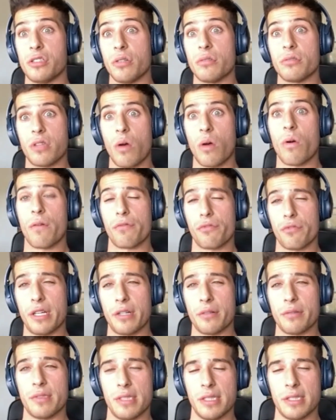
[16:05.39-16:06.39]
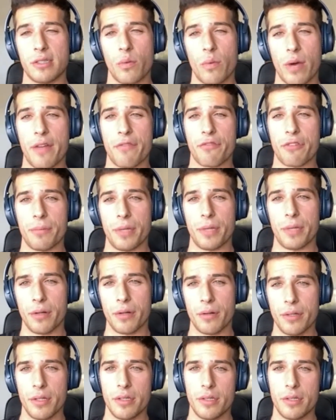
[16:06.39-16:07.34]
those lower frequencies away from you.